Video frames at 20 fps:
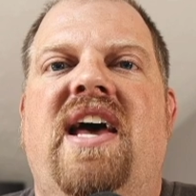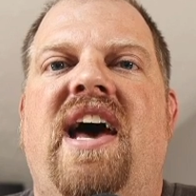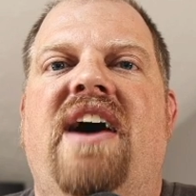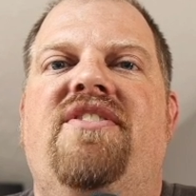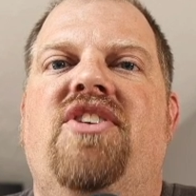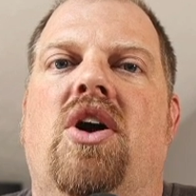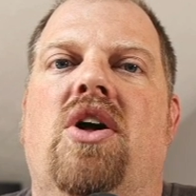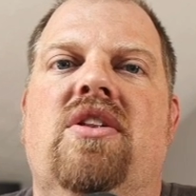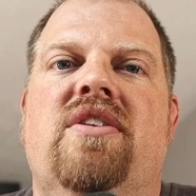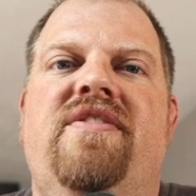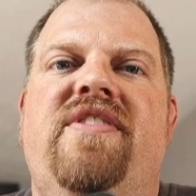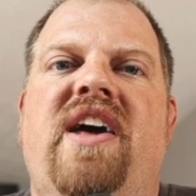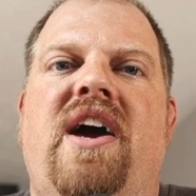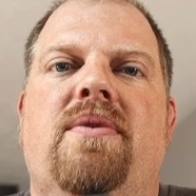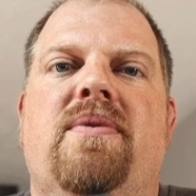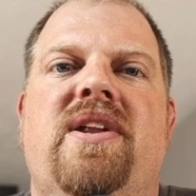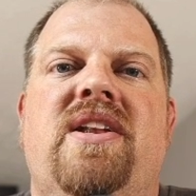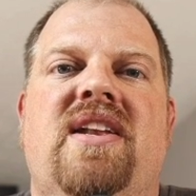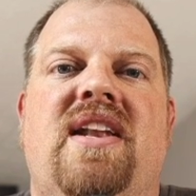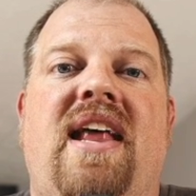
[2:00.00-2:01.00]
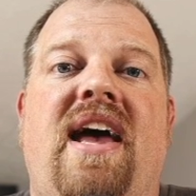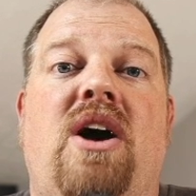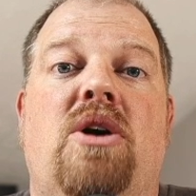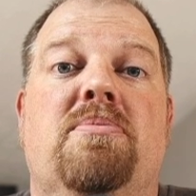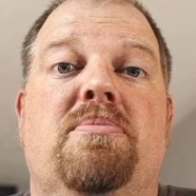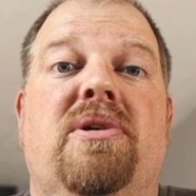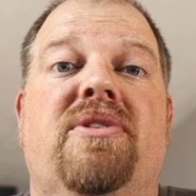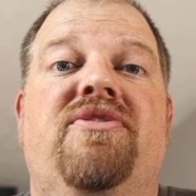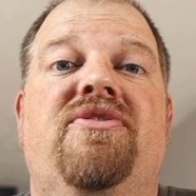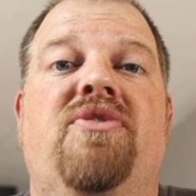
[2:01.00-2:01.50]
have all of that written
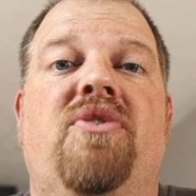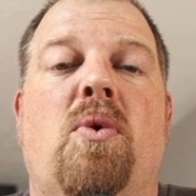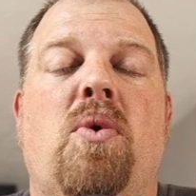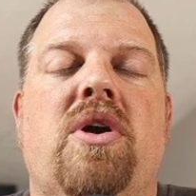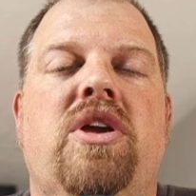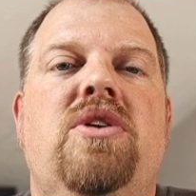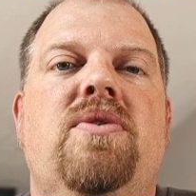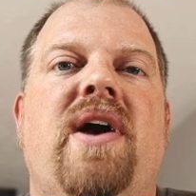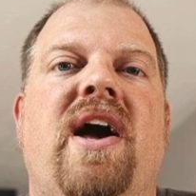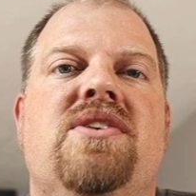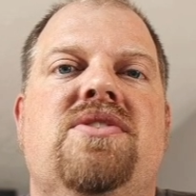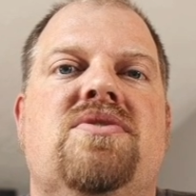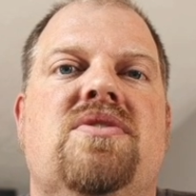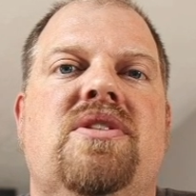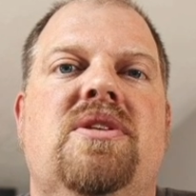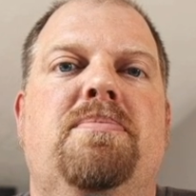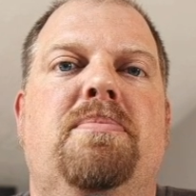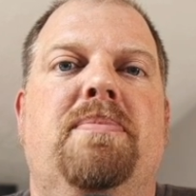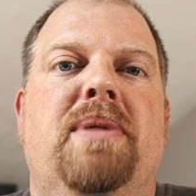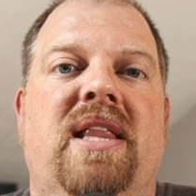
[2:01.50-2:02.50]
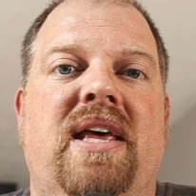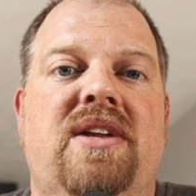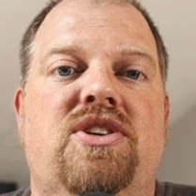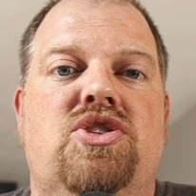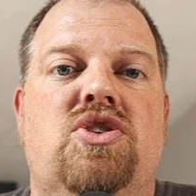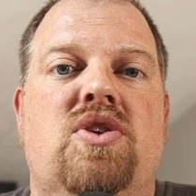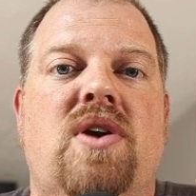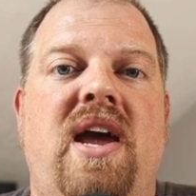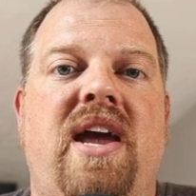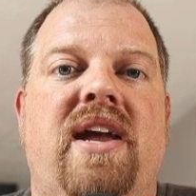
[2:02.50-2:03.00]
down before you enter the
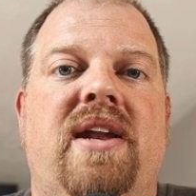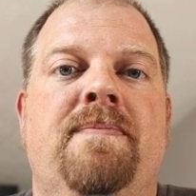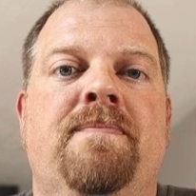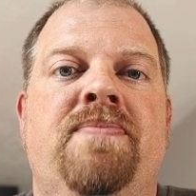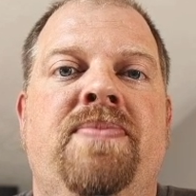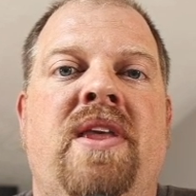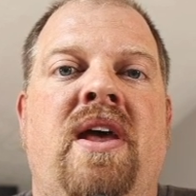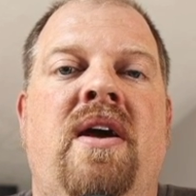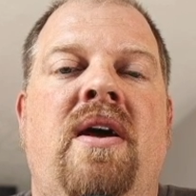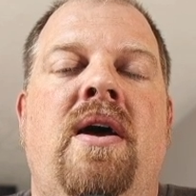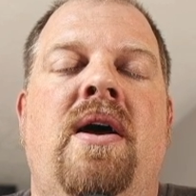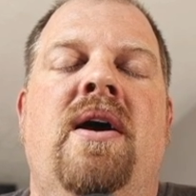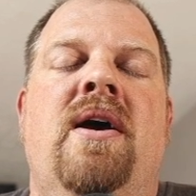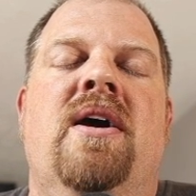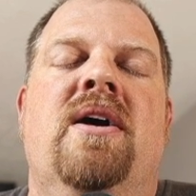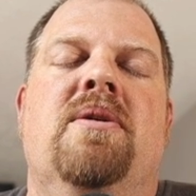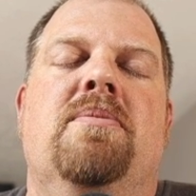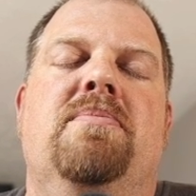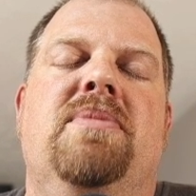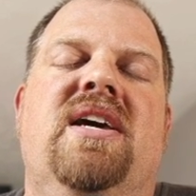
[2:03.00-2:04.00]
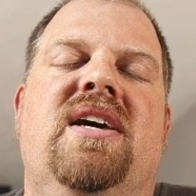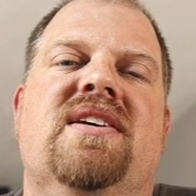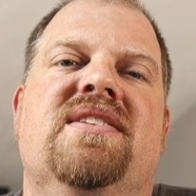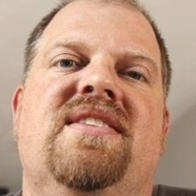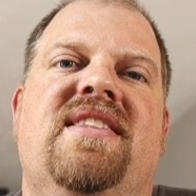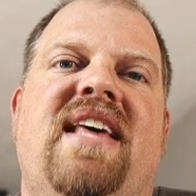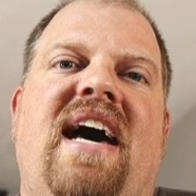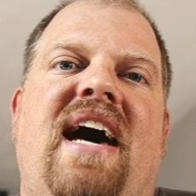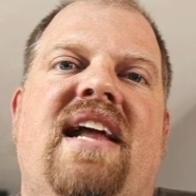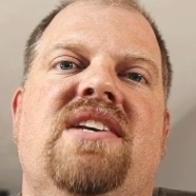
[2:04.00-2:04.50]
trade,
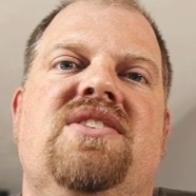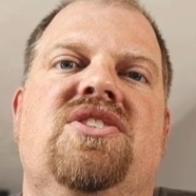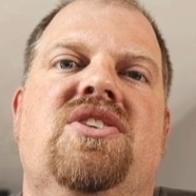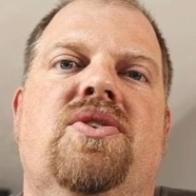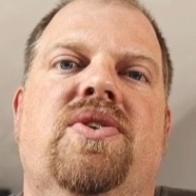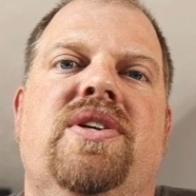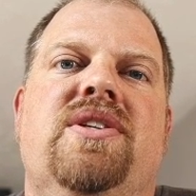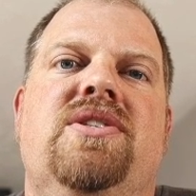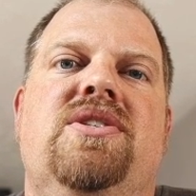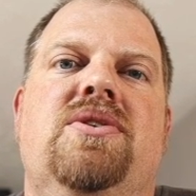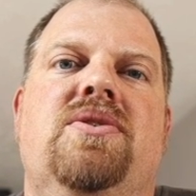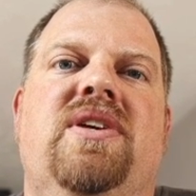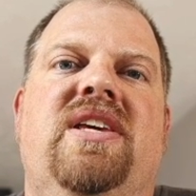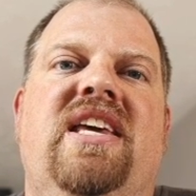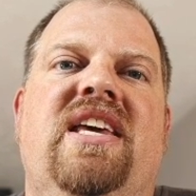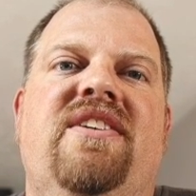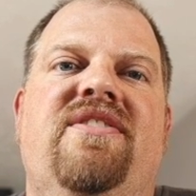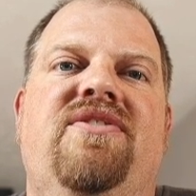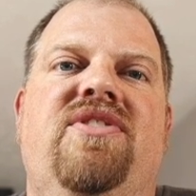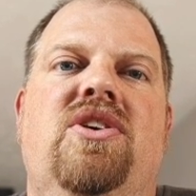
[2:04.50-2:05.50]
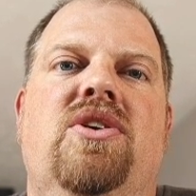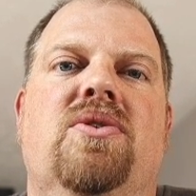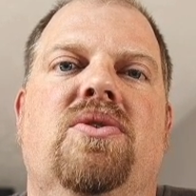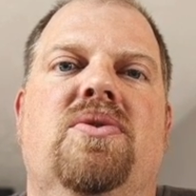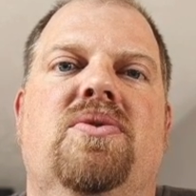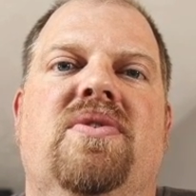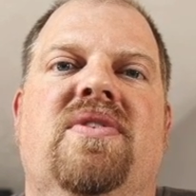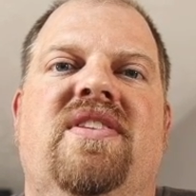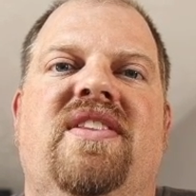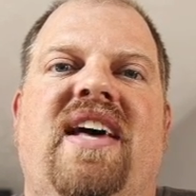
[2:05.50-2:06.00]
because that is going to give
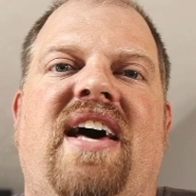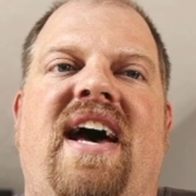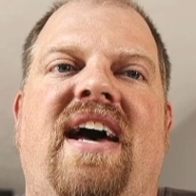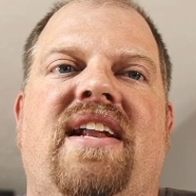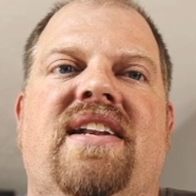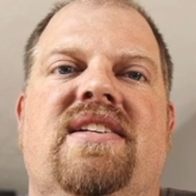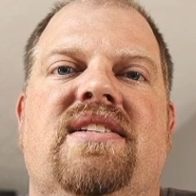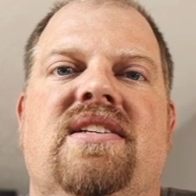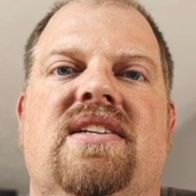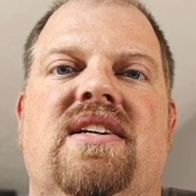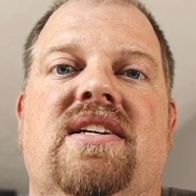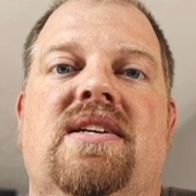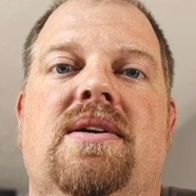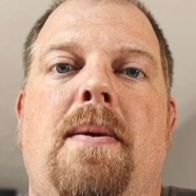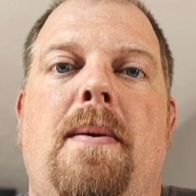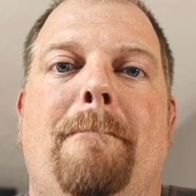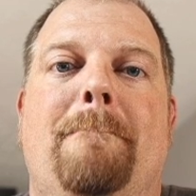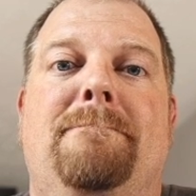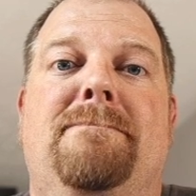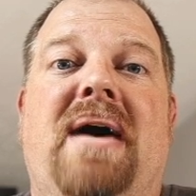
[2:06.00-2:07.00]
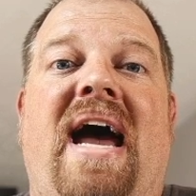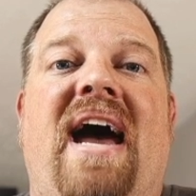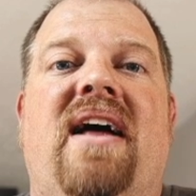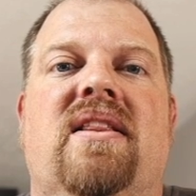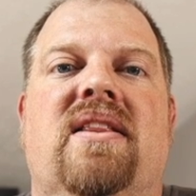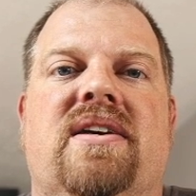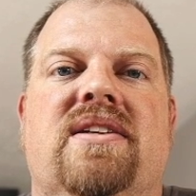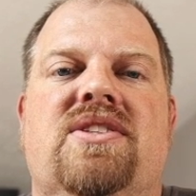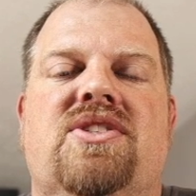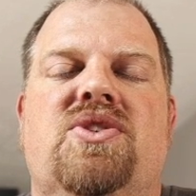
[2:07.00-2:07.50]
you that
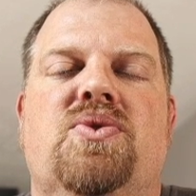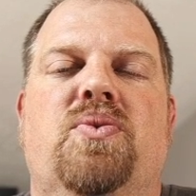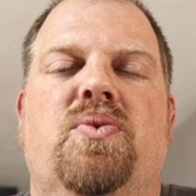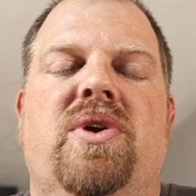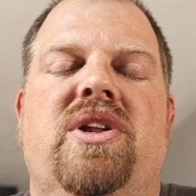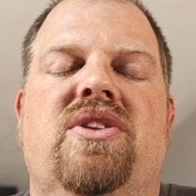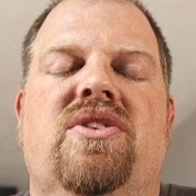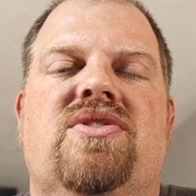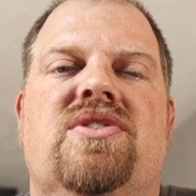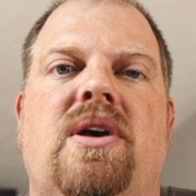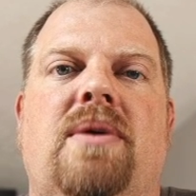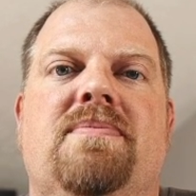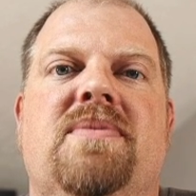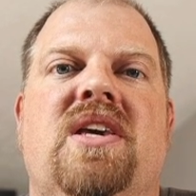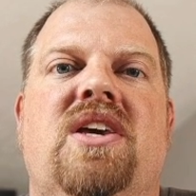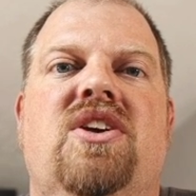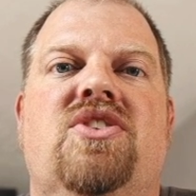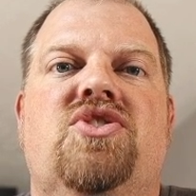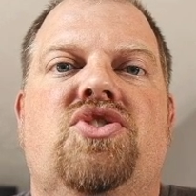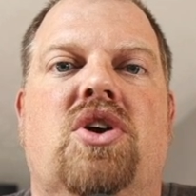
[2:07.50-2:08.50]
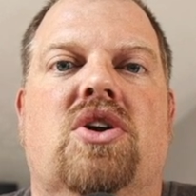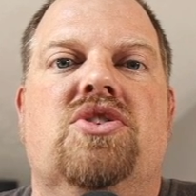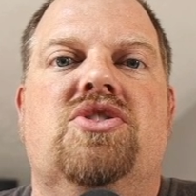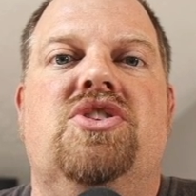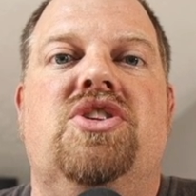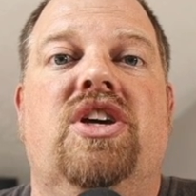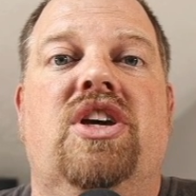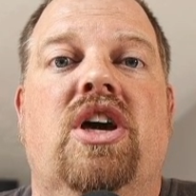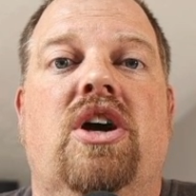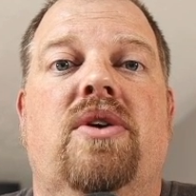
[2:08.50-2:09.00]
balance when something
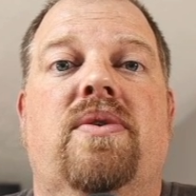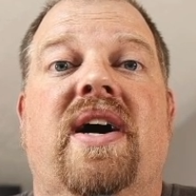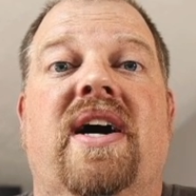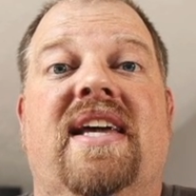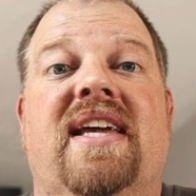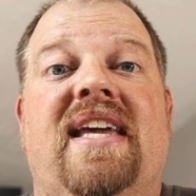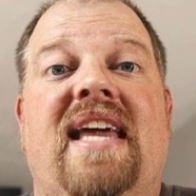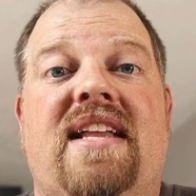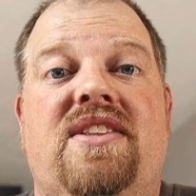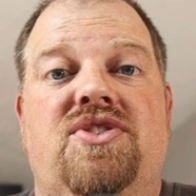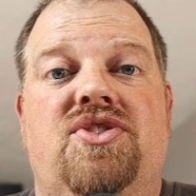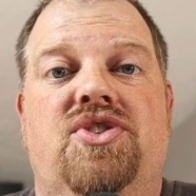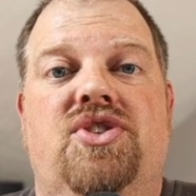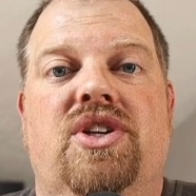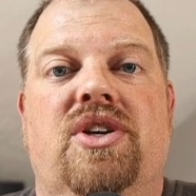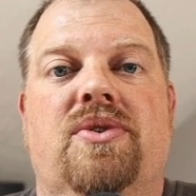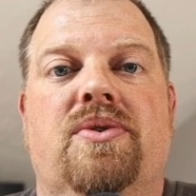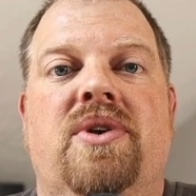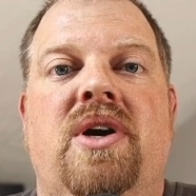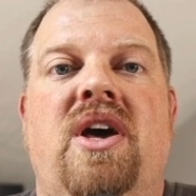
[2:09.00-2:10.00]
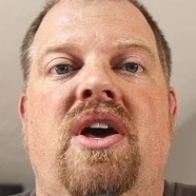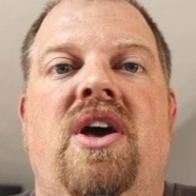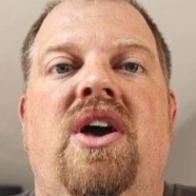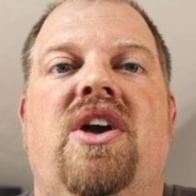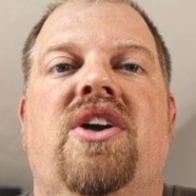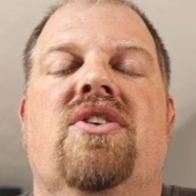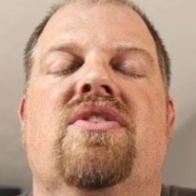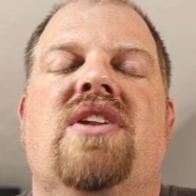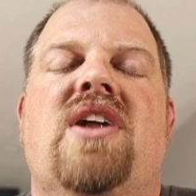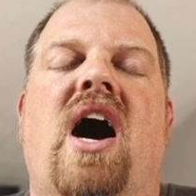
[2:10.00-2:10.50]
starts to go against you.
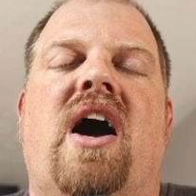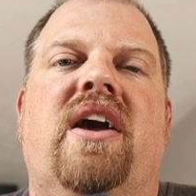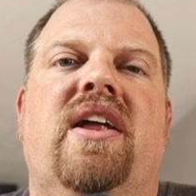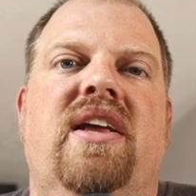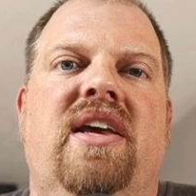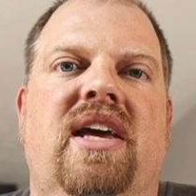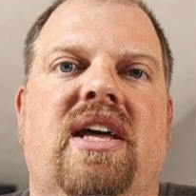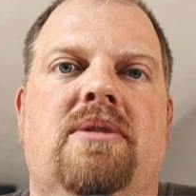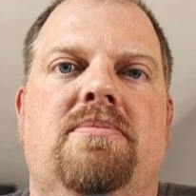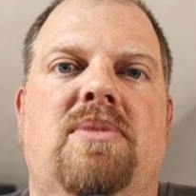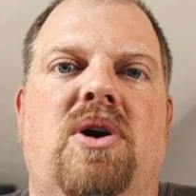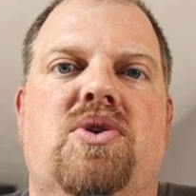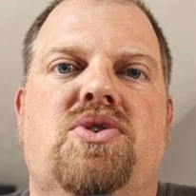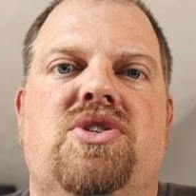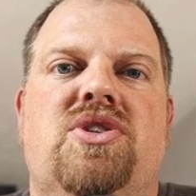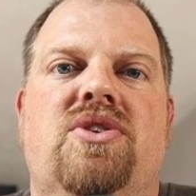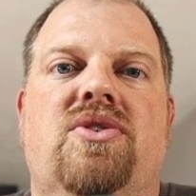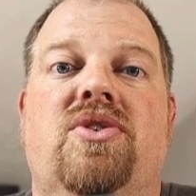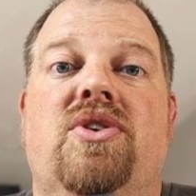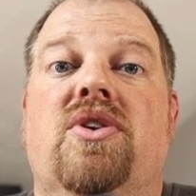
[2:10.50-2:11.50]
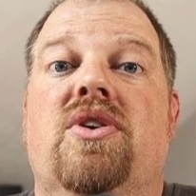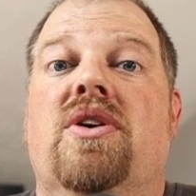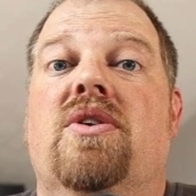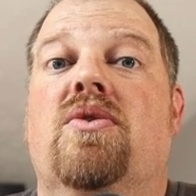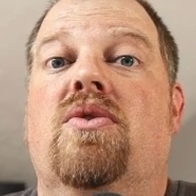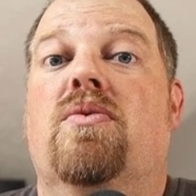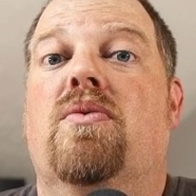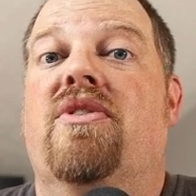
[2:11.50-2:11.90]
You're not going to get emotional. You can